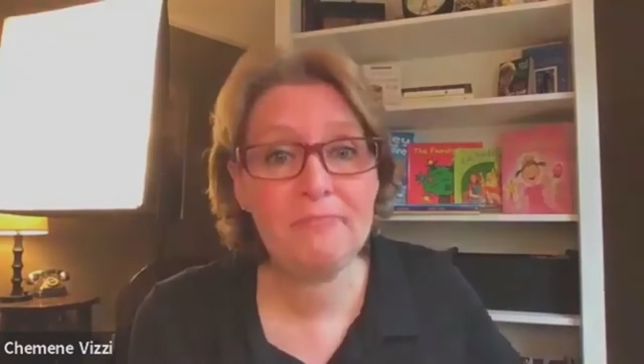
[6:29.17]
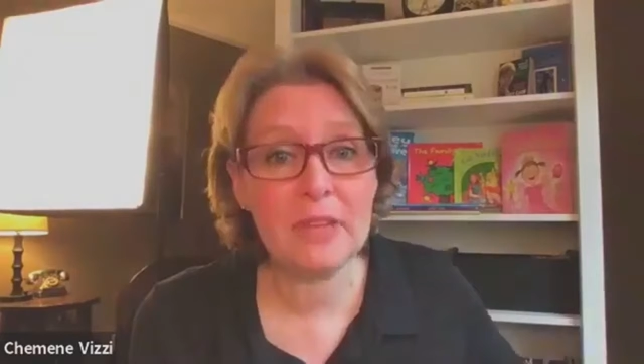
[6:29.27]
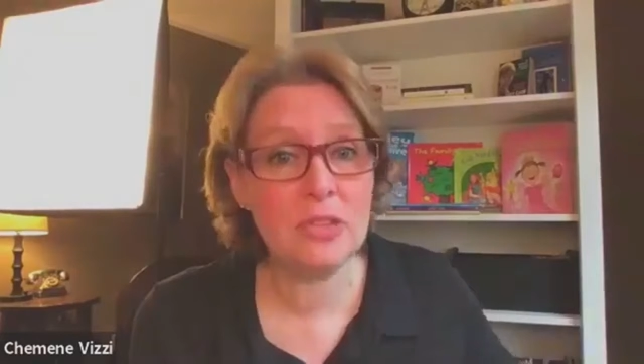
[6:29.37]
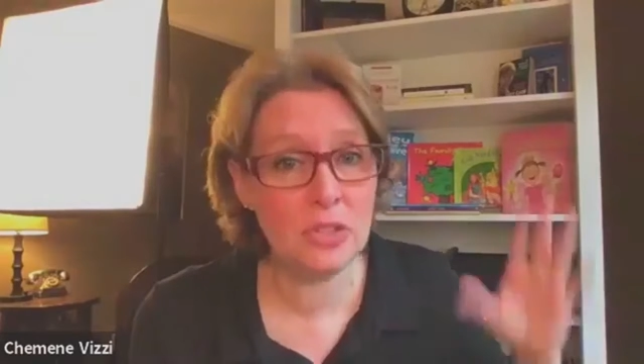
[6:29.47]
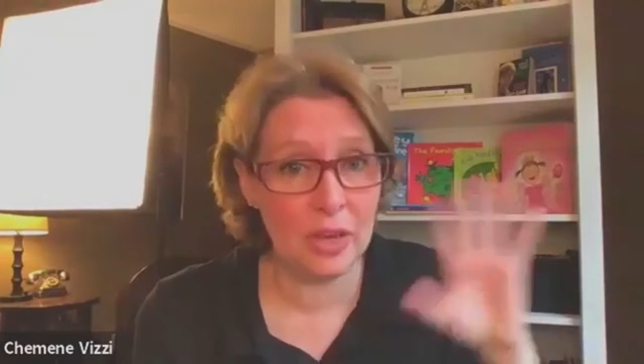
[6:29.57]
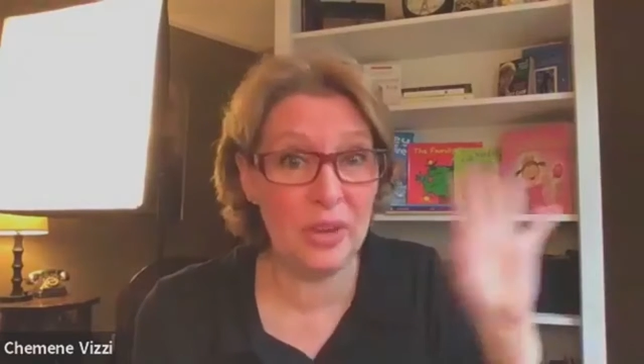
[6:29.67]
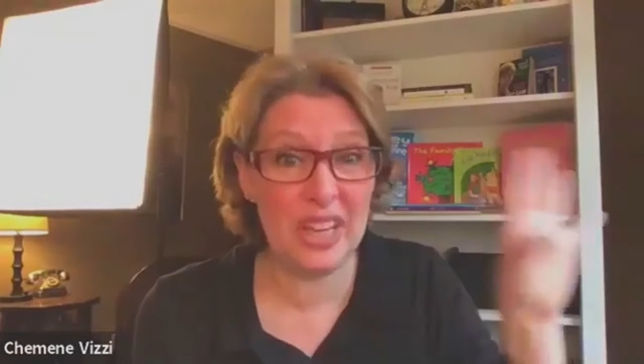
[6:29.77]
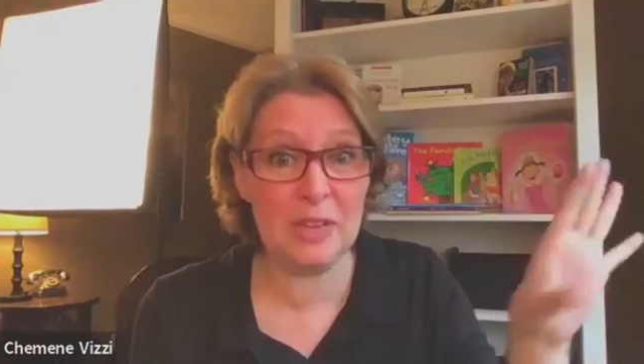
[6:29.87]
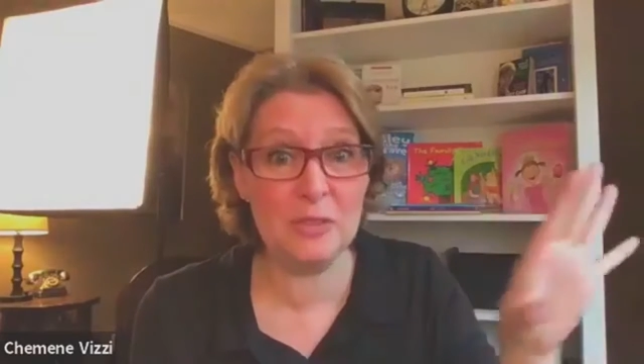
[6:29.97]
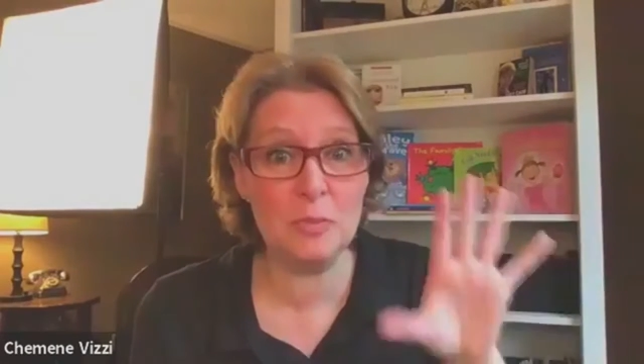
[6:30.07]
So that way it
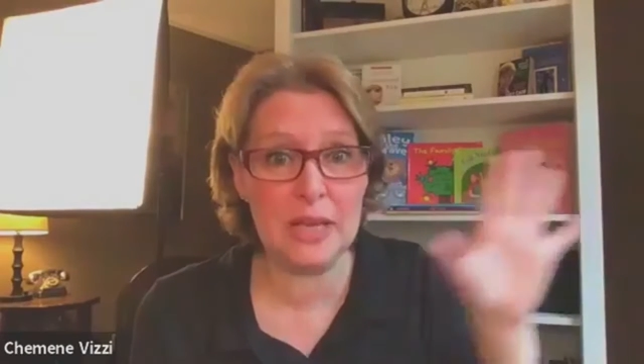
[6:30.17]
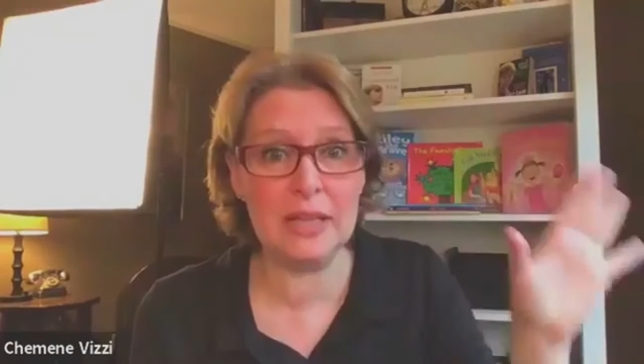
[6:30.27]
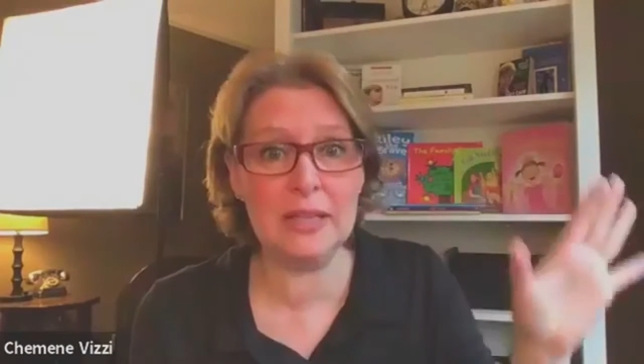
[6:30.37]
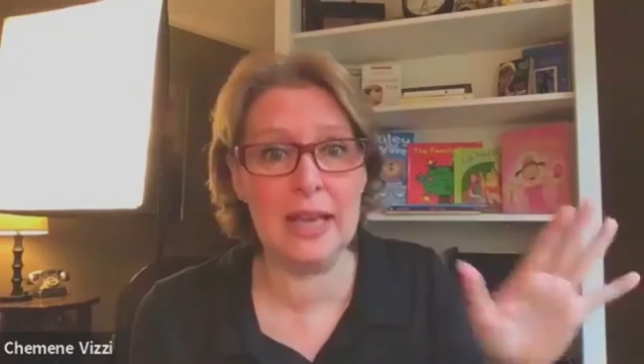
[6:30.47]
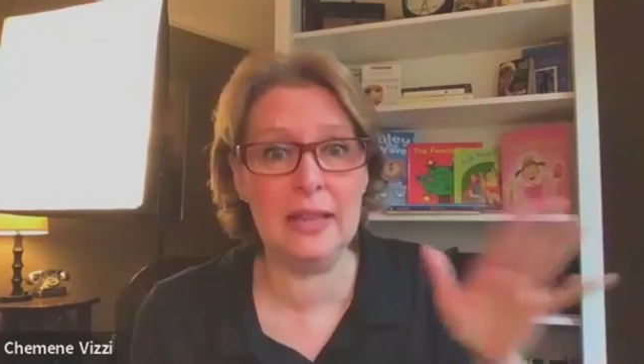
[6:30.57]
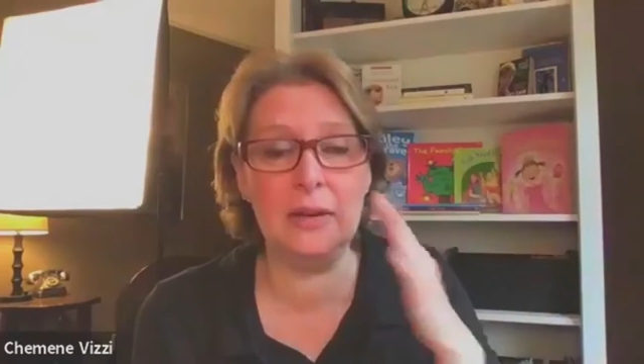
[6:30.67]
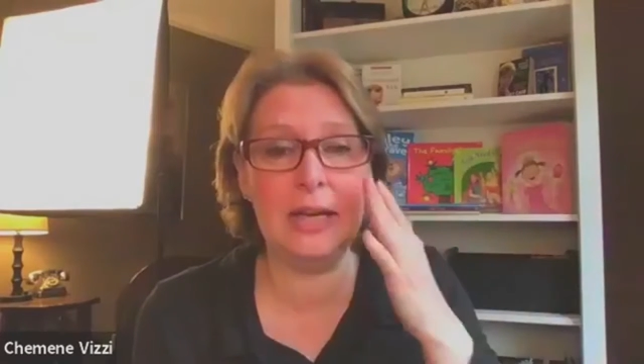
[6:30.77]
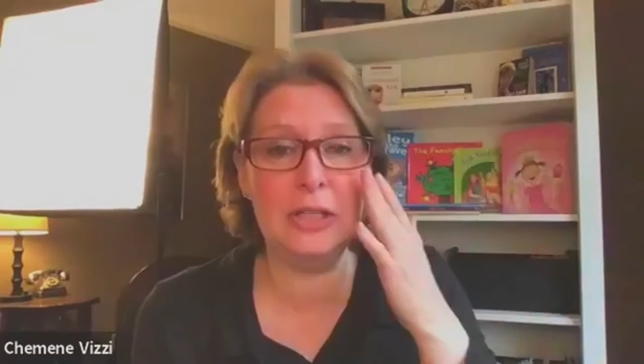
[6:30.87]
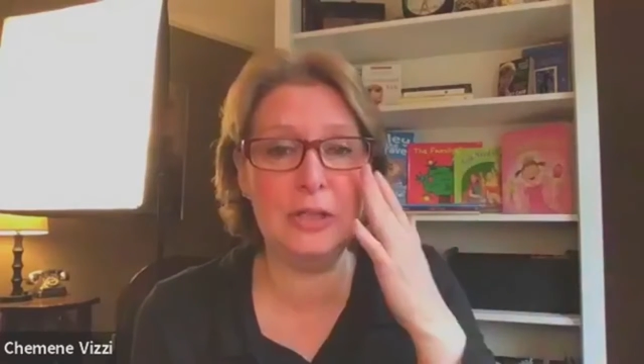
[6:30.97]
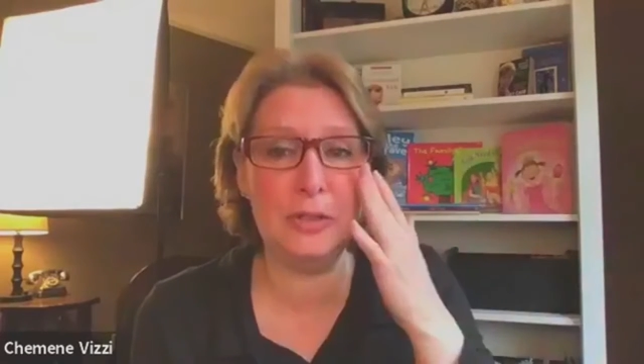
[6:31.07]
gives me a day that I can
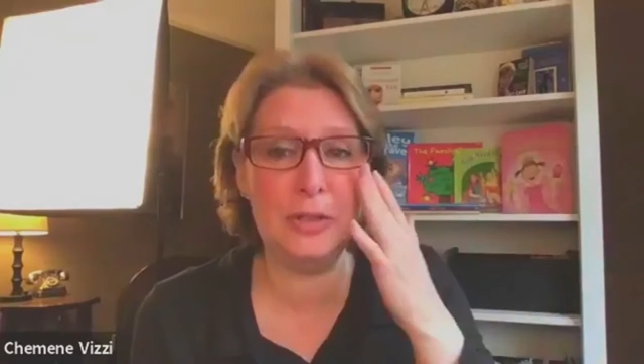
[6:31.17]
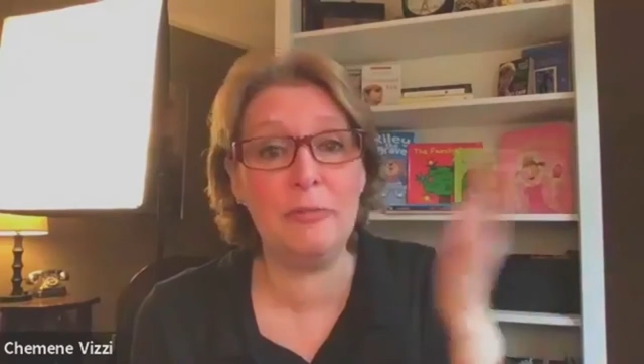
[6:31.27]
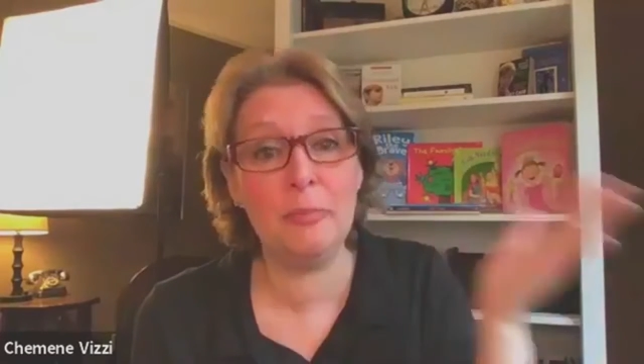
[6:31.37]
do stuff.